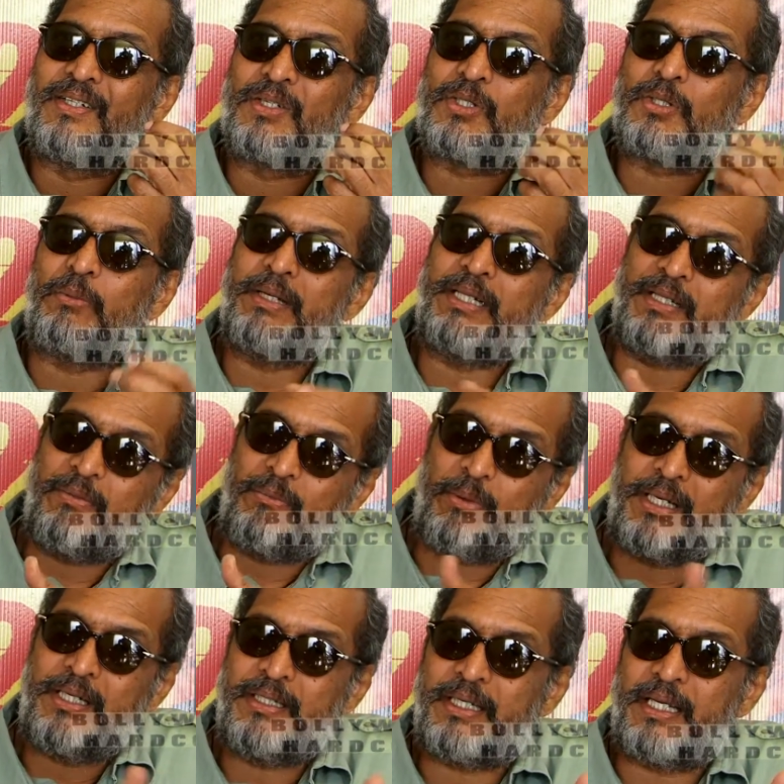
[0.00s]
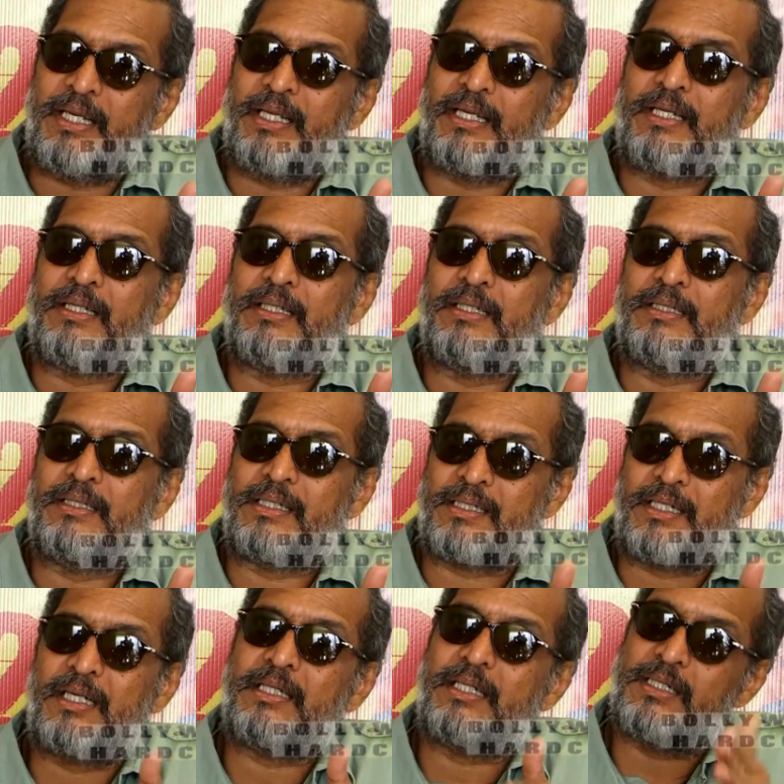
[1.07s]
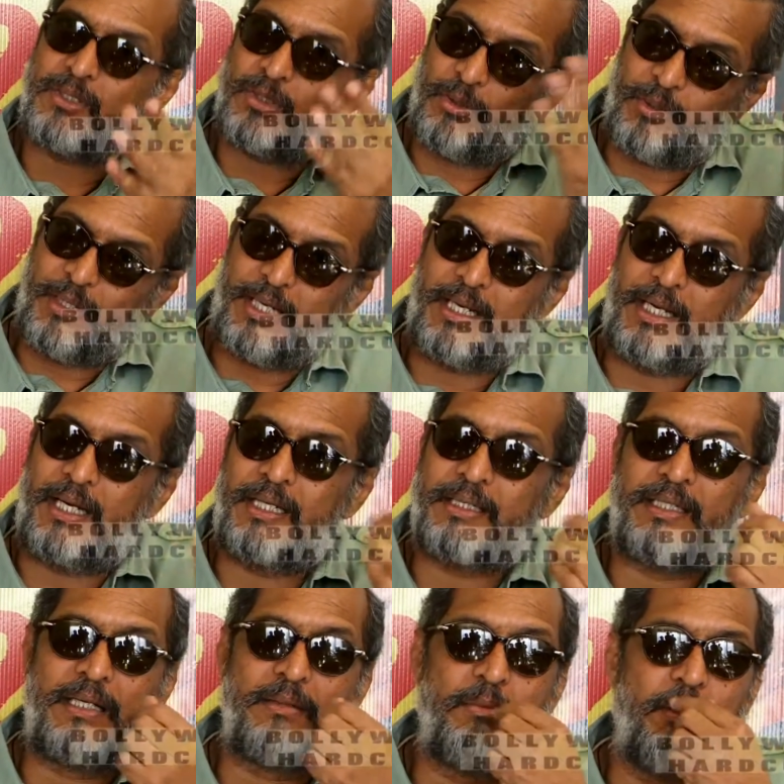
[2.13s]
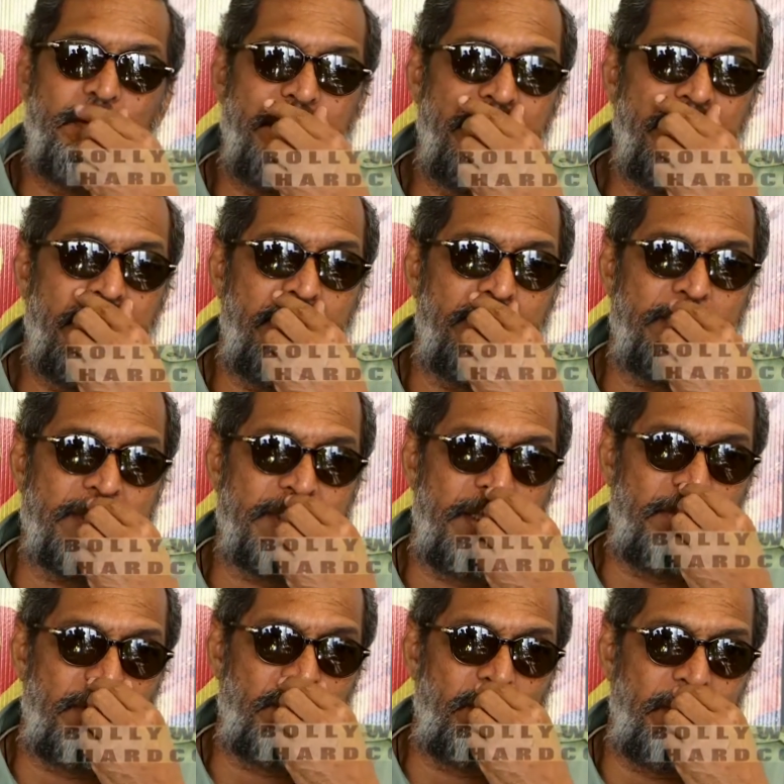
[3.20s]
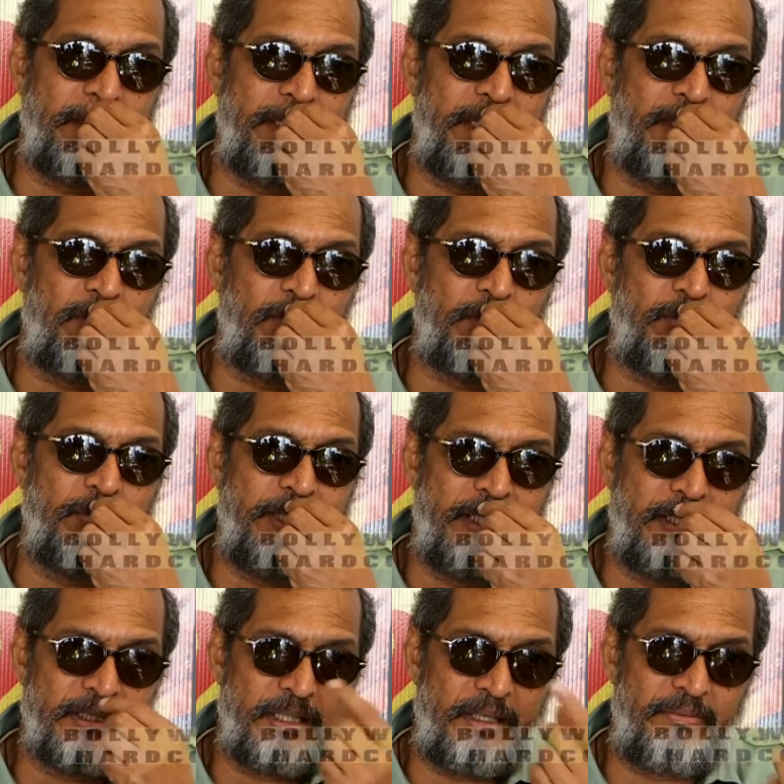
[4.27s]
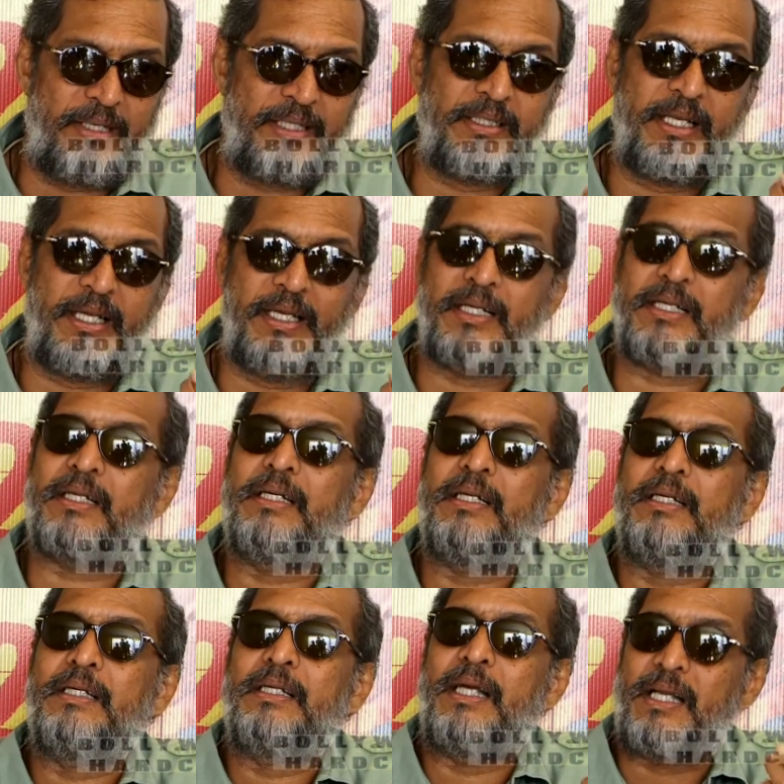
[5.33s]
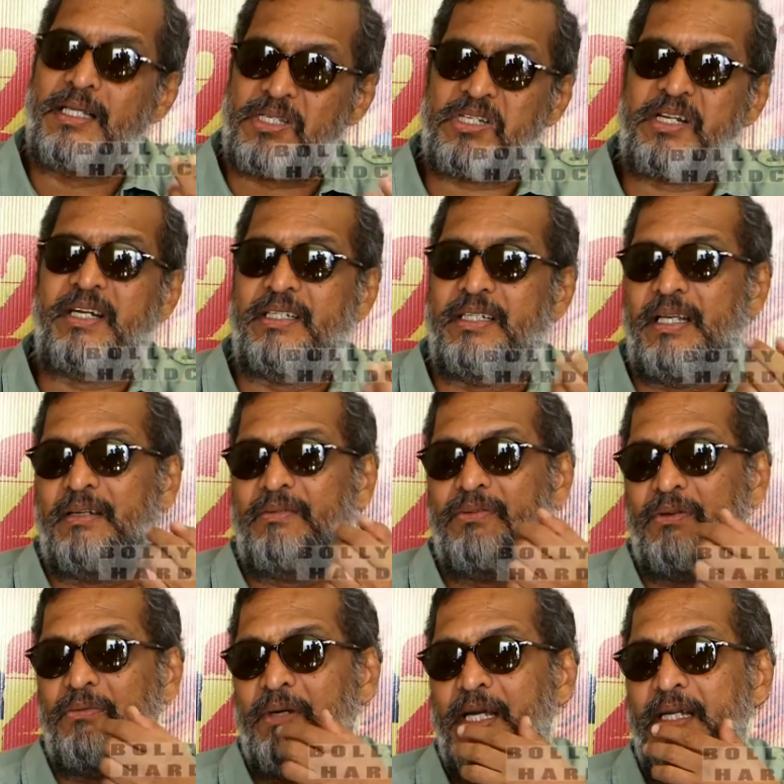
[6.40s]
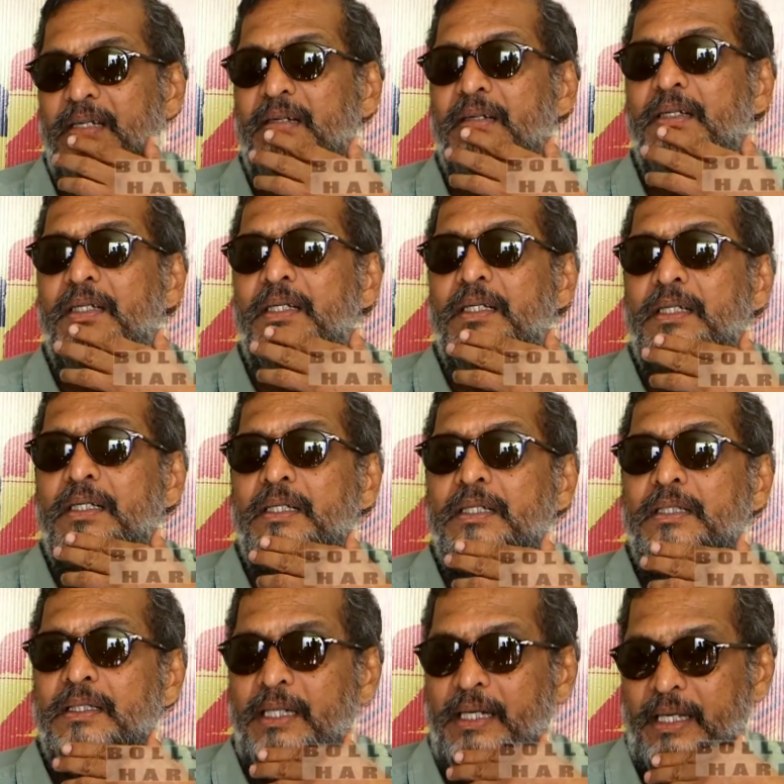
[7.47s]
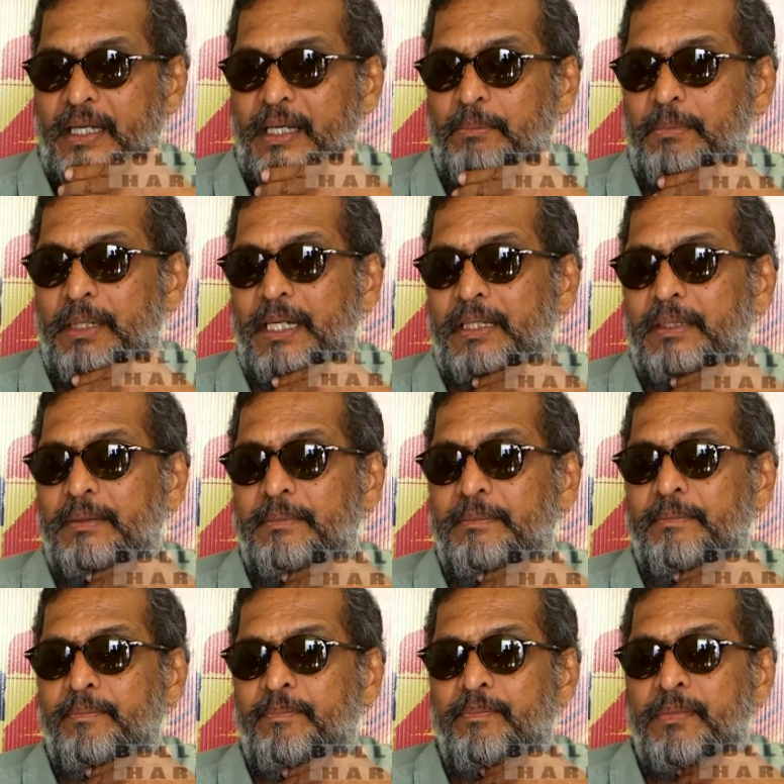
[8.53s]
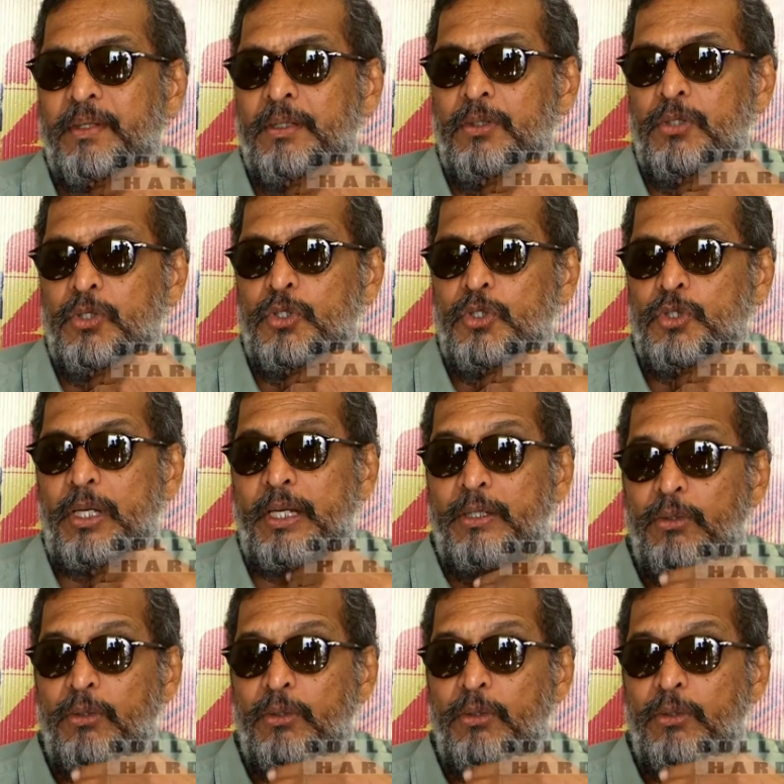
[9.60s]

So when they went there, they started. So at that moment, after say about 1 year or 2 years, I went there and stayed there for a while. Then I came back. So I